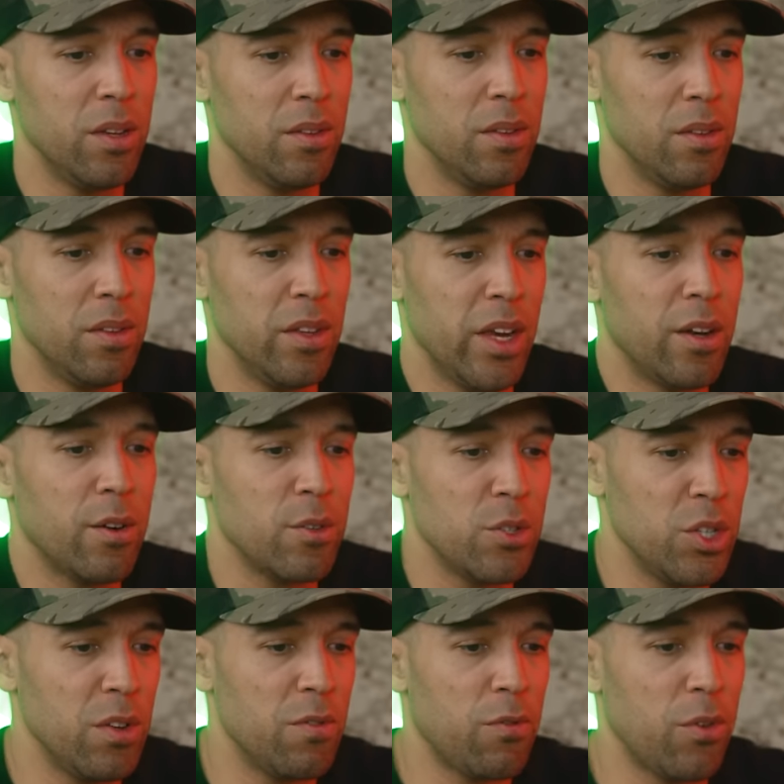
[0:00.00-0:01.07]
is, the
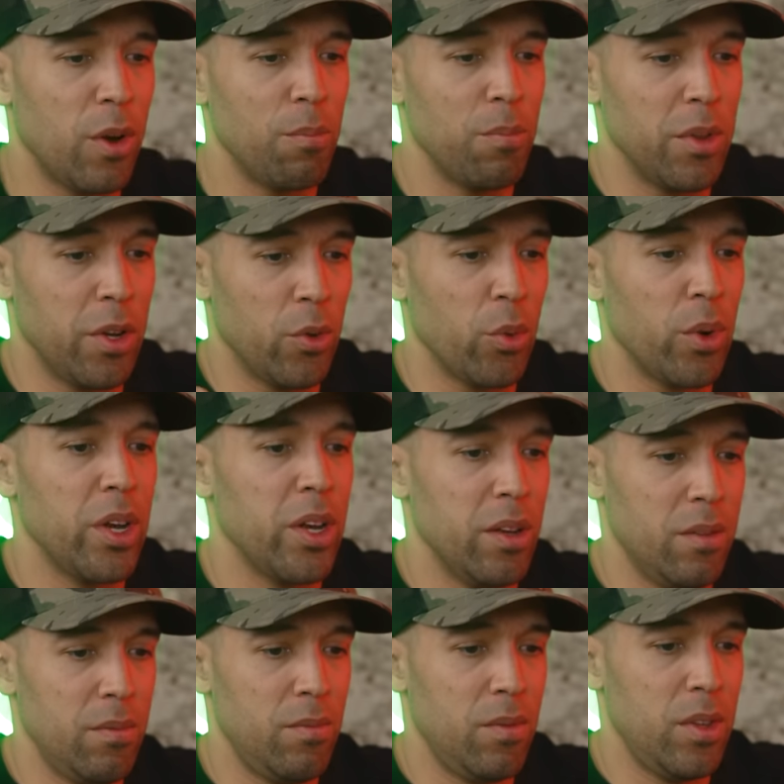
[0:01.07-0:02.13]
energy from the
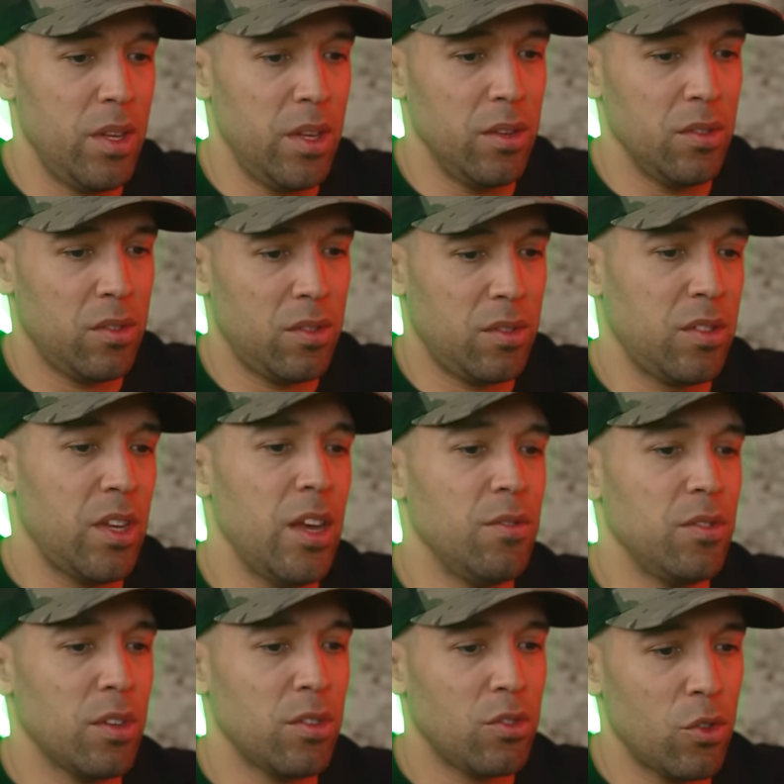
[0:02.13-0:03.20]
grid is
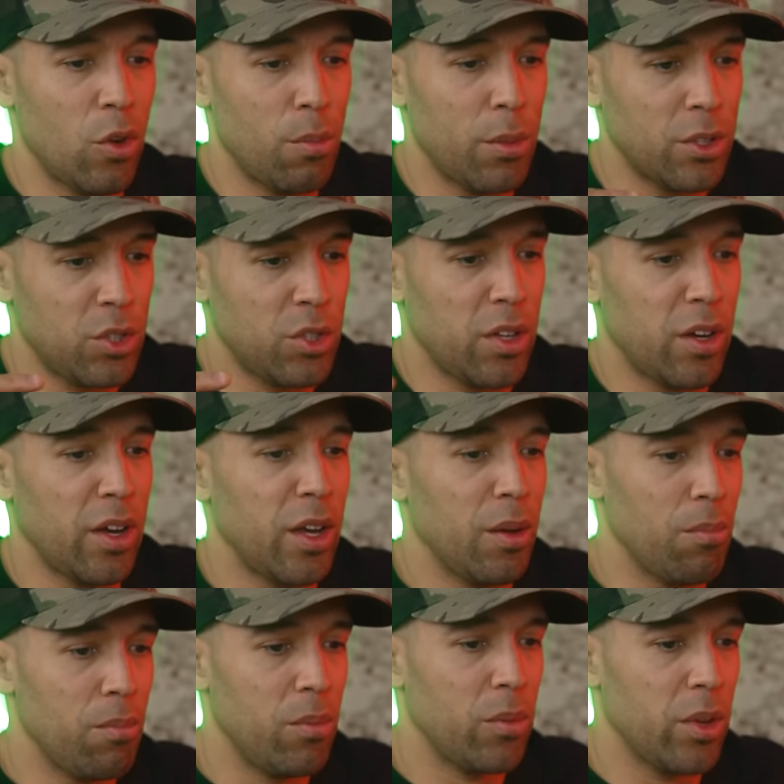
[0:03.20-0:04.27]
saves us so much
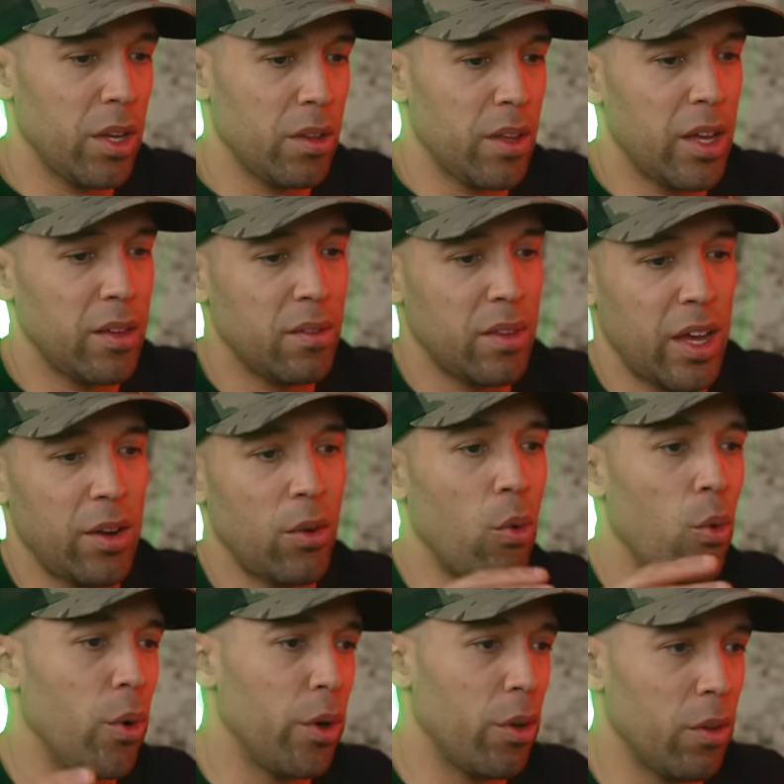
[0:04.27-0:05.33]
time. Like that that
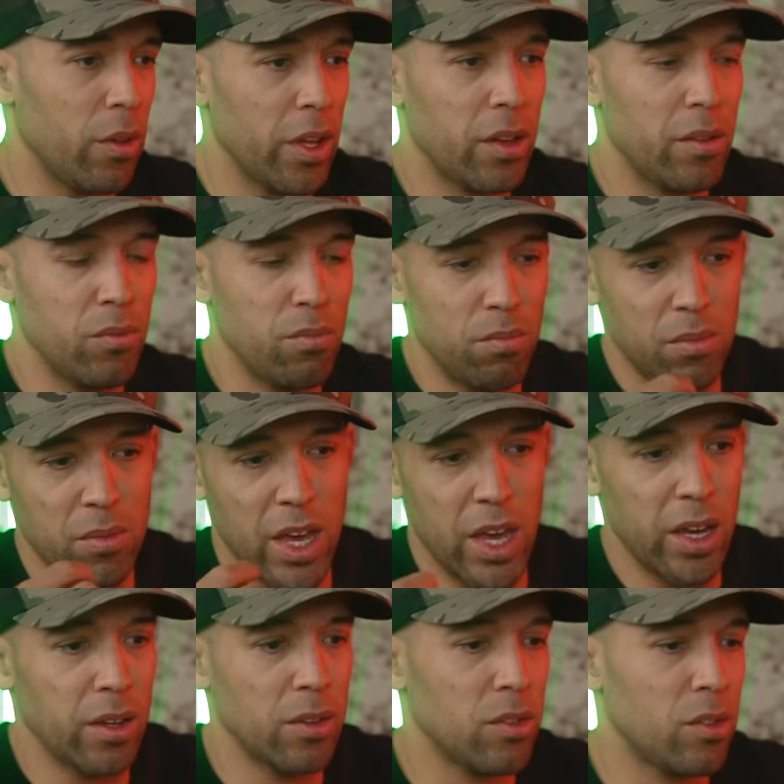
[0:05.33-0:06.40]
oil like
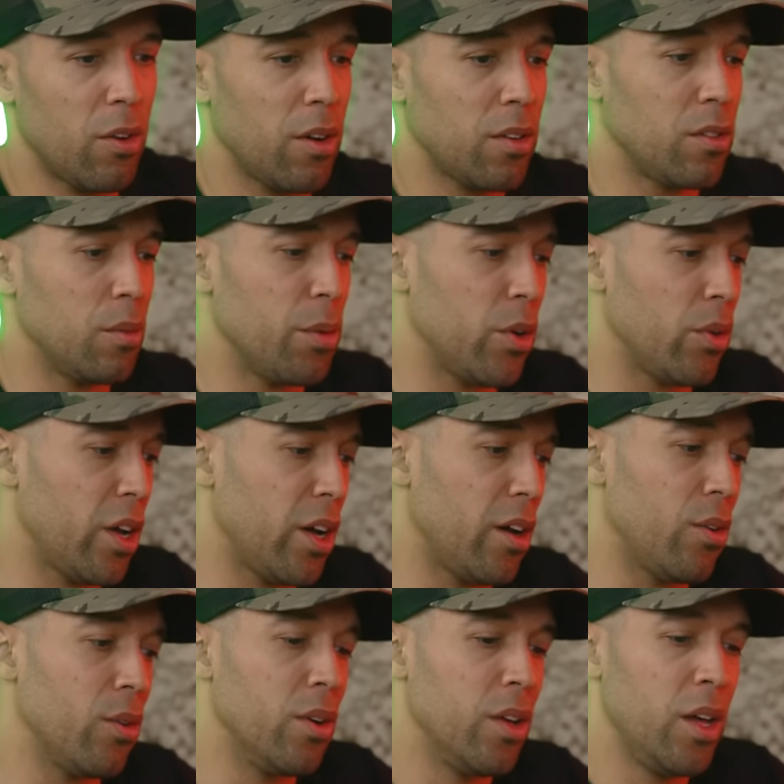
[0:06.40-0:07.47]
Hagens talks about
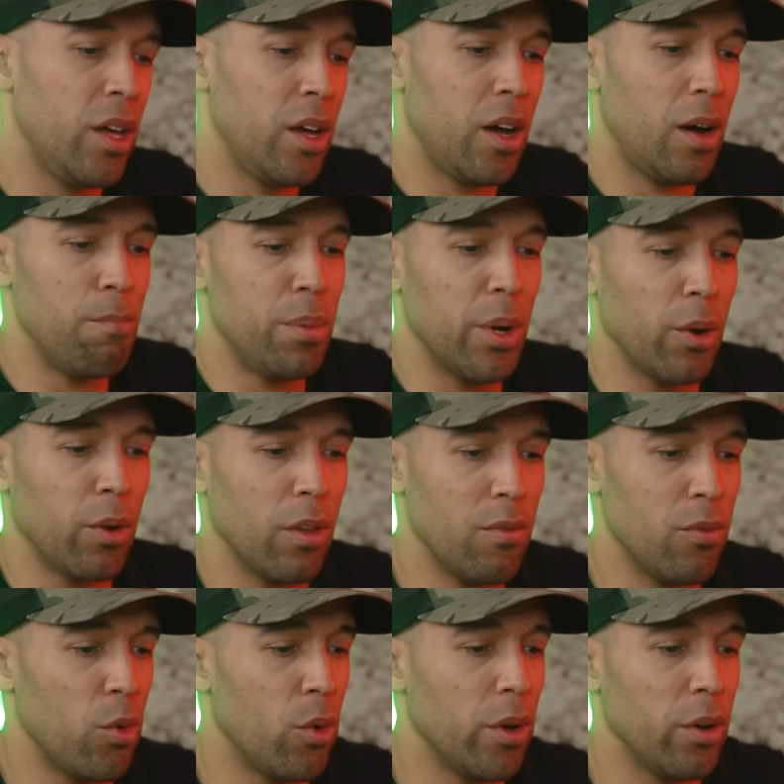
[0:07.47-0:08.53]
how a barrel
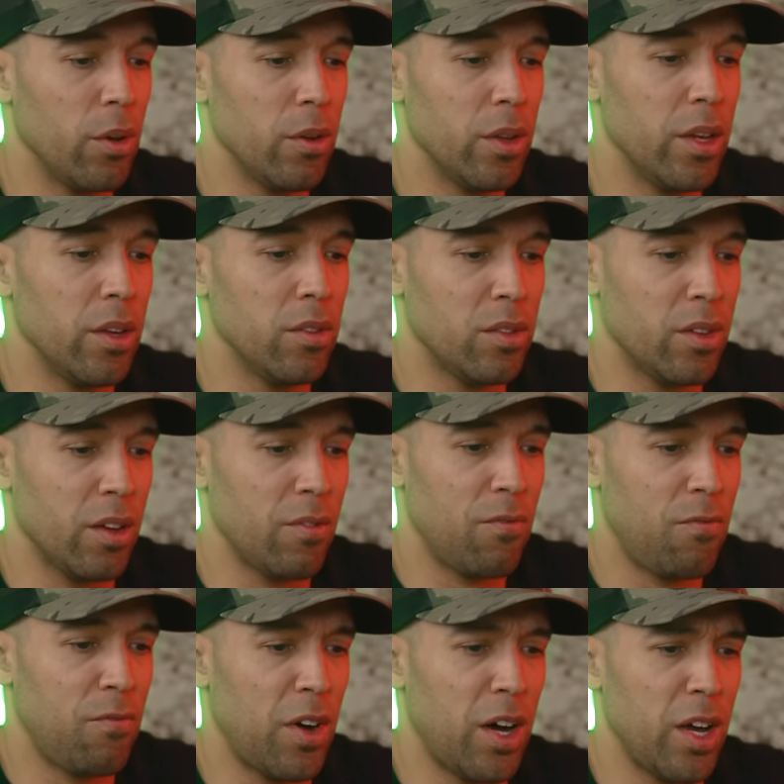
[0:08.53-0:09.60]
of oil is like
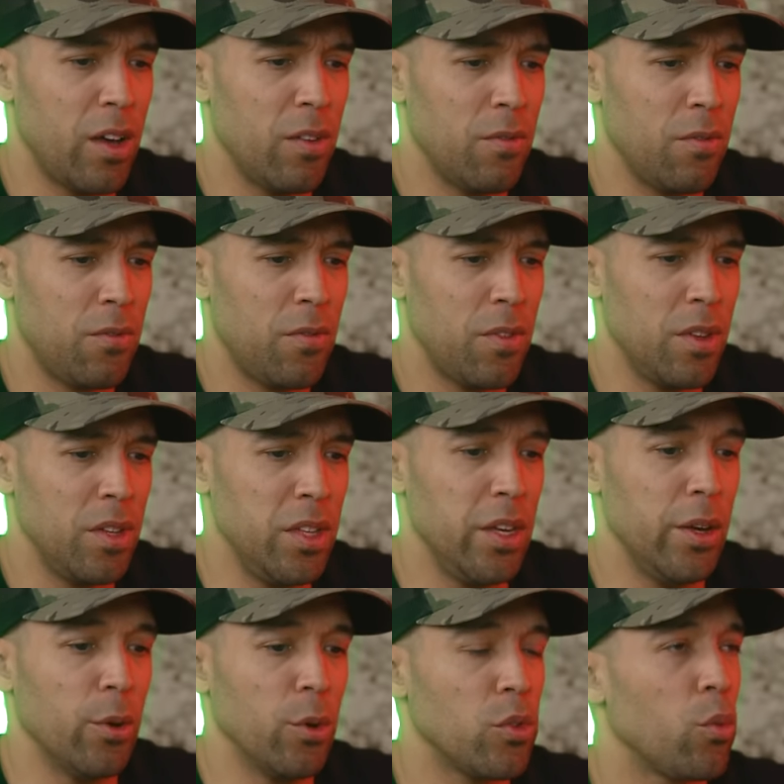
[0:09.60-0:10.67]
five
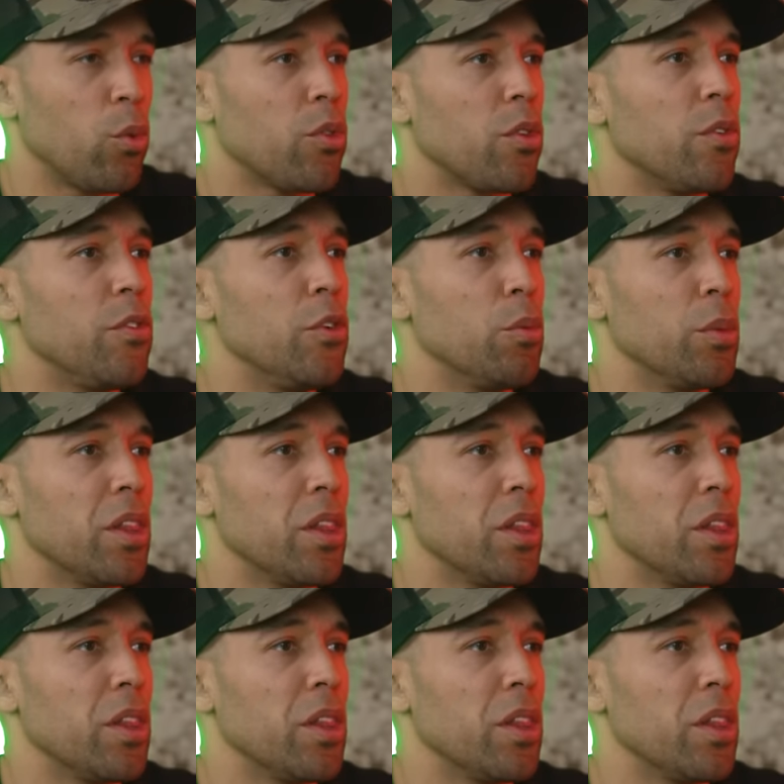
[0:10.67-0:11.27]
years worth of human